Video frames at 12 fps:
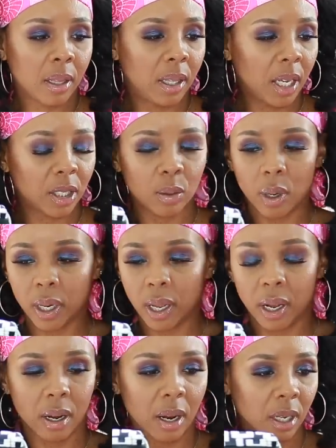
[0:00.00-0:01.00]
this one
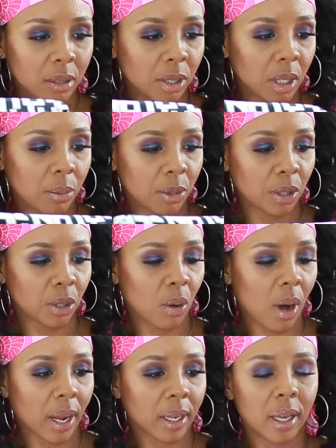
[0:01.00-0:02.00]
here i'm sure
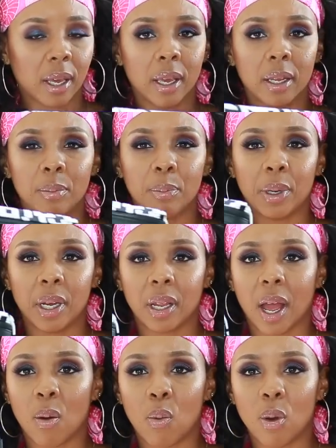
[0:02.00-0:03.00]
i can
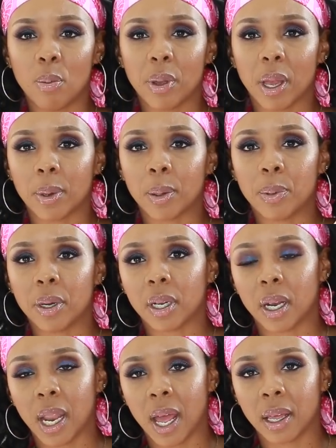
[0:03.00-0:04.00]
but i won't be able to put
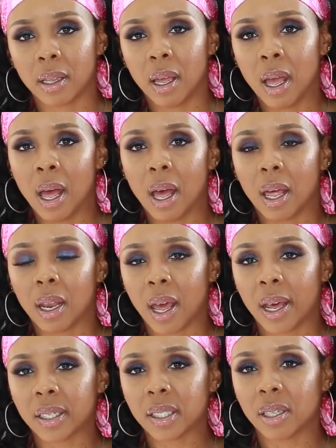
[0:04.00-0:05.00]
a lot a
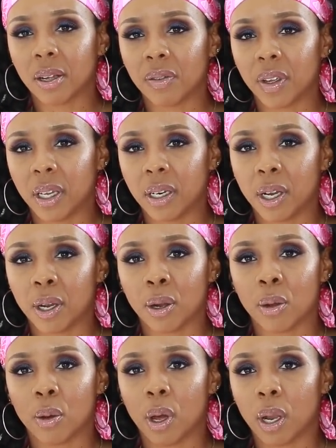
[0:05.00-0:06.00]
lot of stuff in
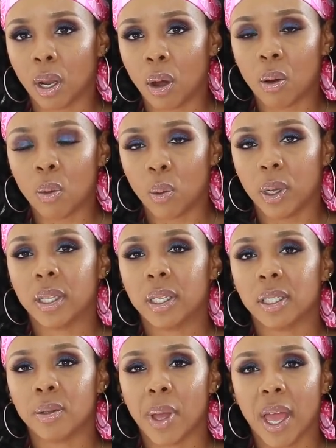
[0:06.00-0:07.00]
there along with
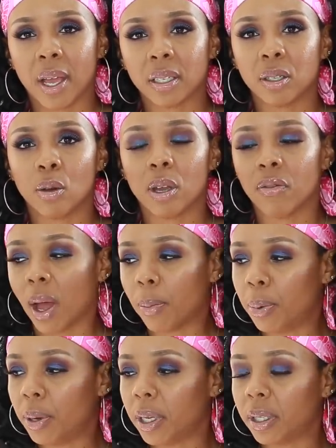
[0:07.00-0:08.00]
this bag so if i
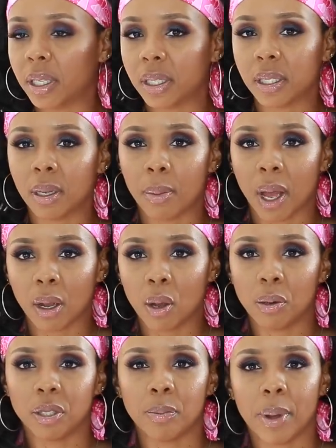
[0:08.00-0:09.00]
put this in my
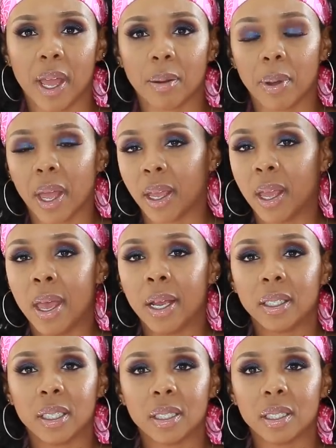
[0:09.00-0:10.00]
coach backpack
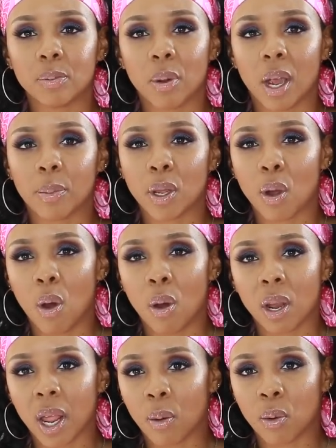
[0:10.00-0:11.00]
this is probably
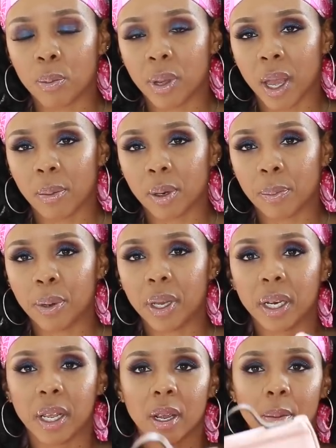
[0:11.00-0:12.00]
all i will be able to put
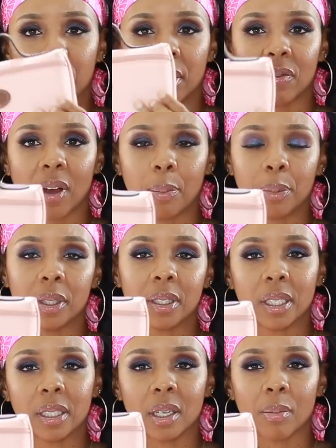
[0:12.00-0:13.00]
in here but if i put
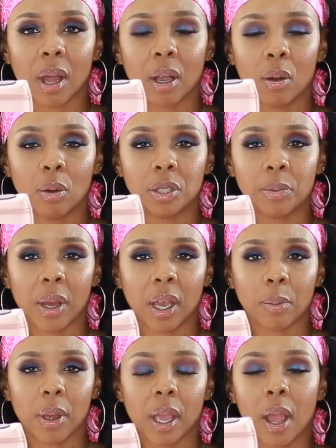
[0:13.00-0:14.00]
this in my coach
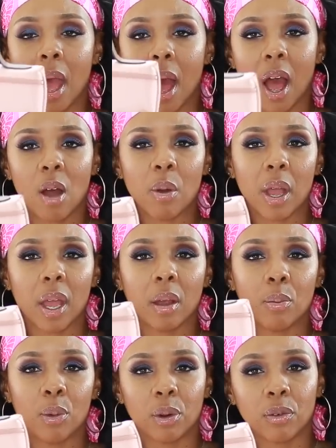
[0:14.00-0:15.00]
backpack i would
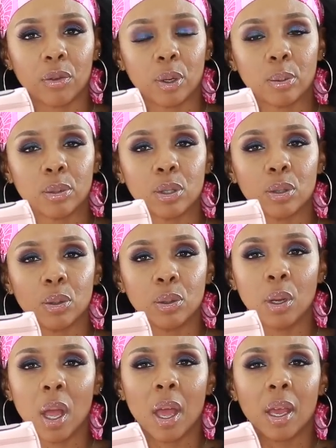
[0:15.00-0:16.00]
have more room
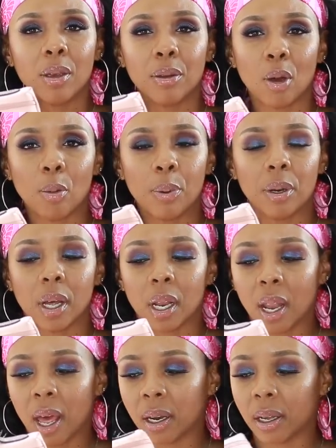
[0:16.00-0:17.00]
to you know put a
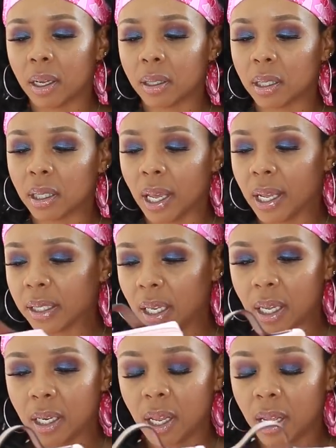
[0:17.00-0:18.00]
lot of other things
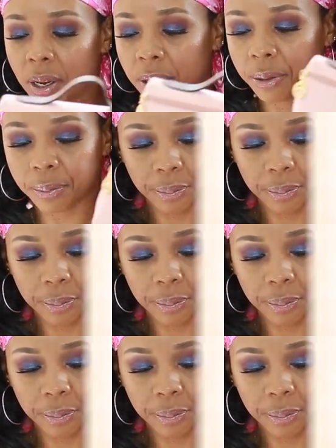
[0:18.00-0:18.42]
in there i'm